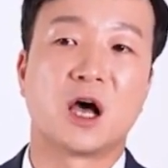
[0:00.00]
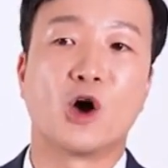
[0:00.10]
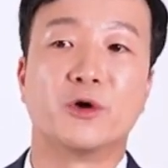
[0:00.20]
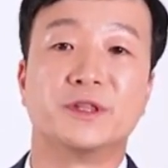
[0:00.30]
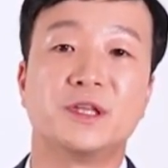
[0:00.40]

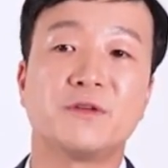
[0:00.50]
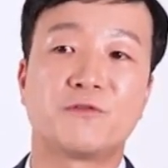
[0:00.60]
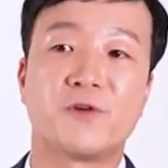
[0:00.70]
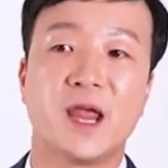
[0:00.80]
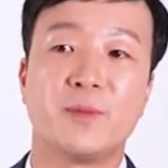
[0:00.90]
our
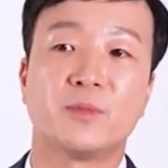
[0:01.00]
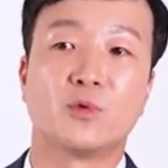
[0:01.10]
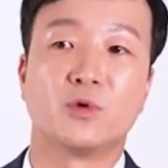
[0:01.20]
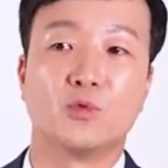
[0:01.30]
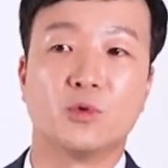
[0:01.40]

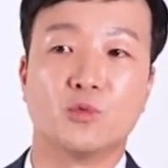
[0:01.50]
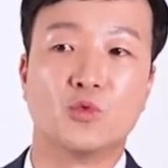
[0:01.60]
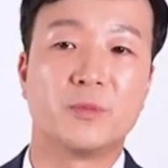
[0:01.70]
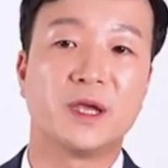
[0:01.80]
D-frame will